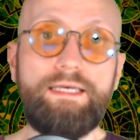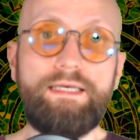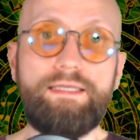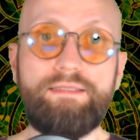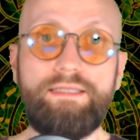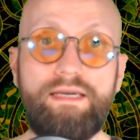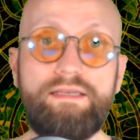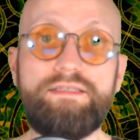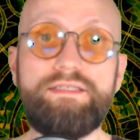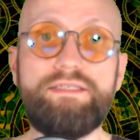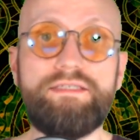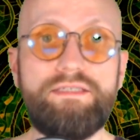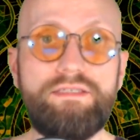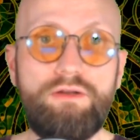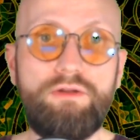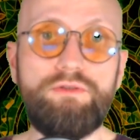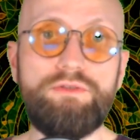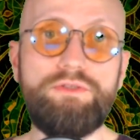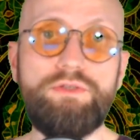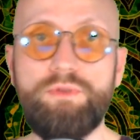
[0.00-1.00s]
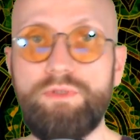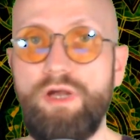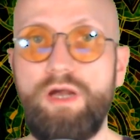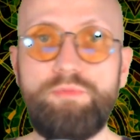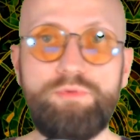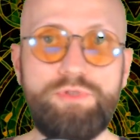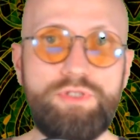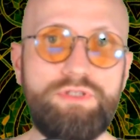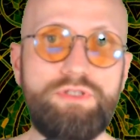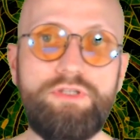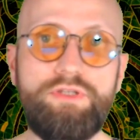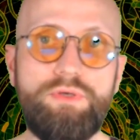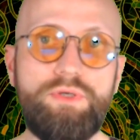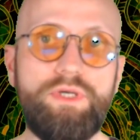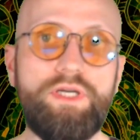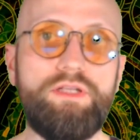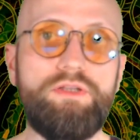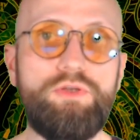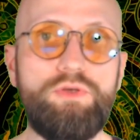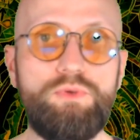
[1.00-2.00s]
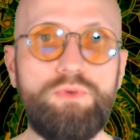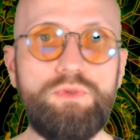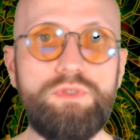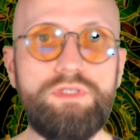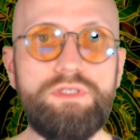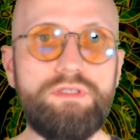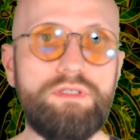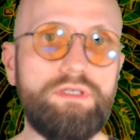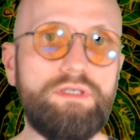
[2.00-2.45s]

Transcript: That is also an option that you can use.